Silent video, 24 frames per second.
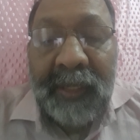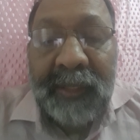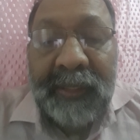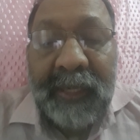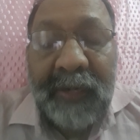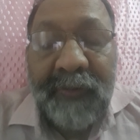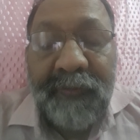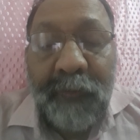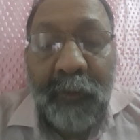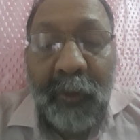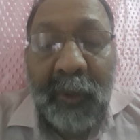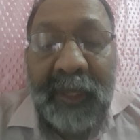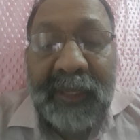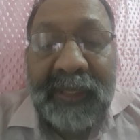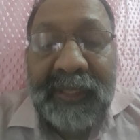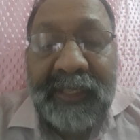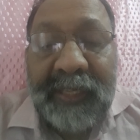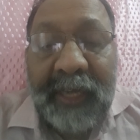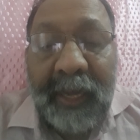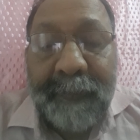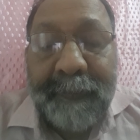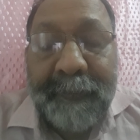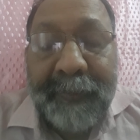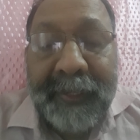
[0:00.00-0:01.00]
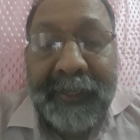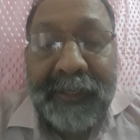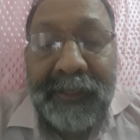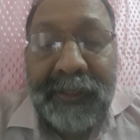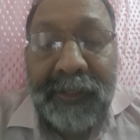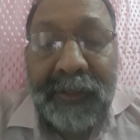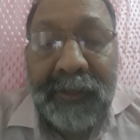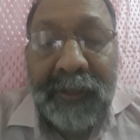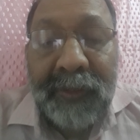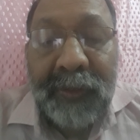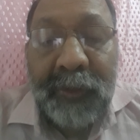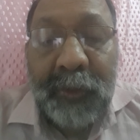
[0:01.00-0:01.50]
That focus
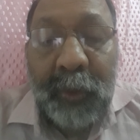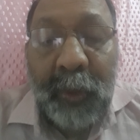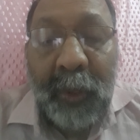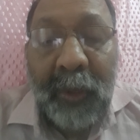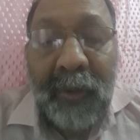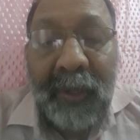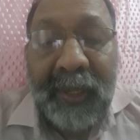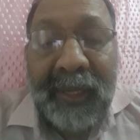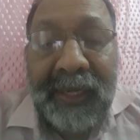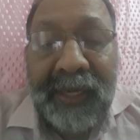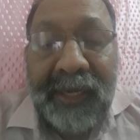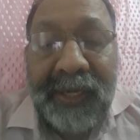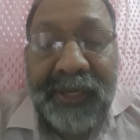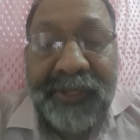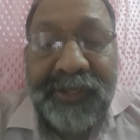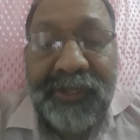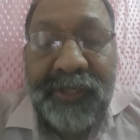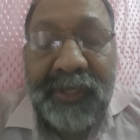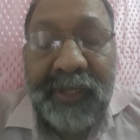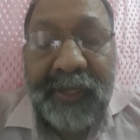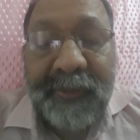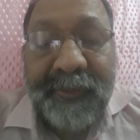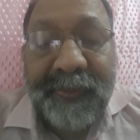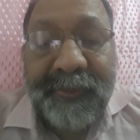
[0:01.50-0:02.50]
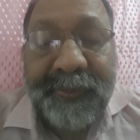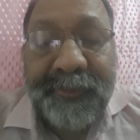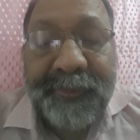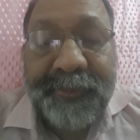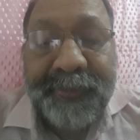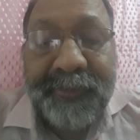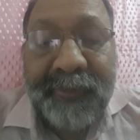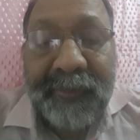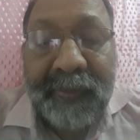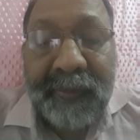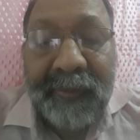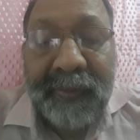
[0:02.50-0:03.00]
happens through our interest.
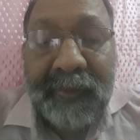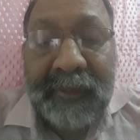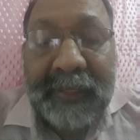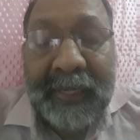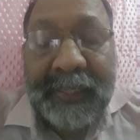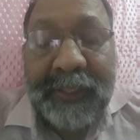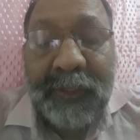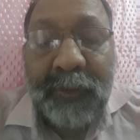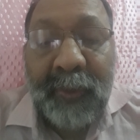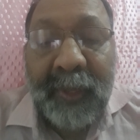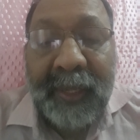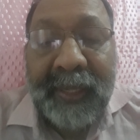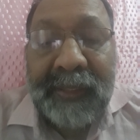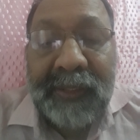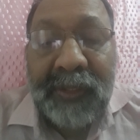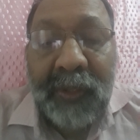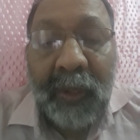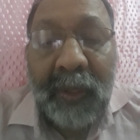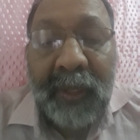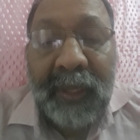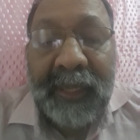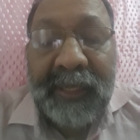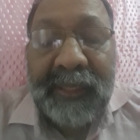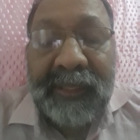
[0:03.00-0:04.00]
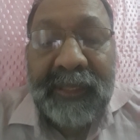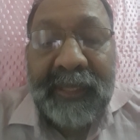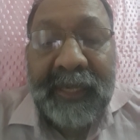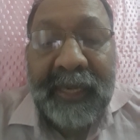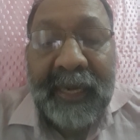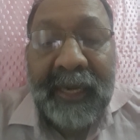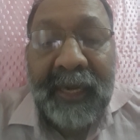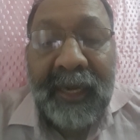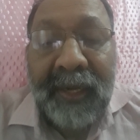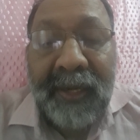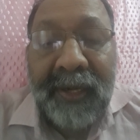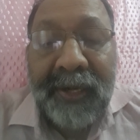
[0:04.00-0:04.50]
That's why it's already
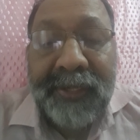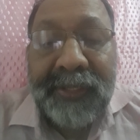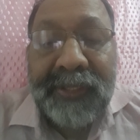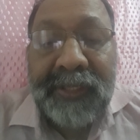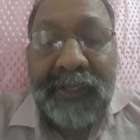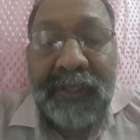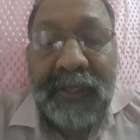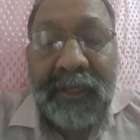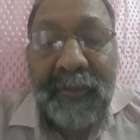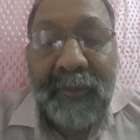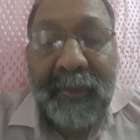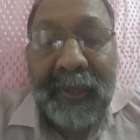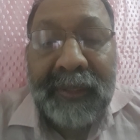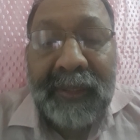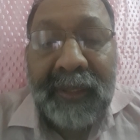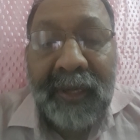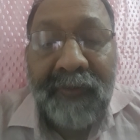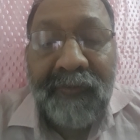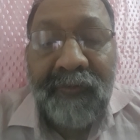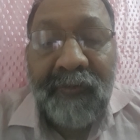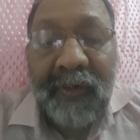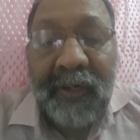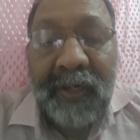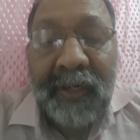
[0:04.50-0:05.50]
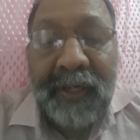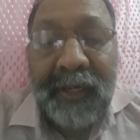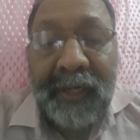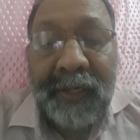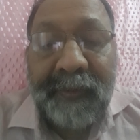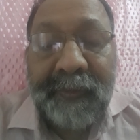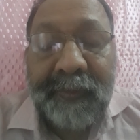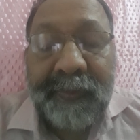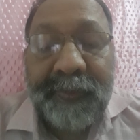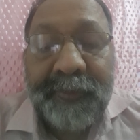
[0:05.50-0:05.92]
said, interest is the mother of learning.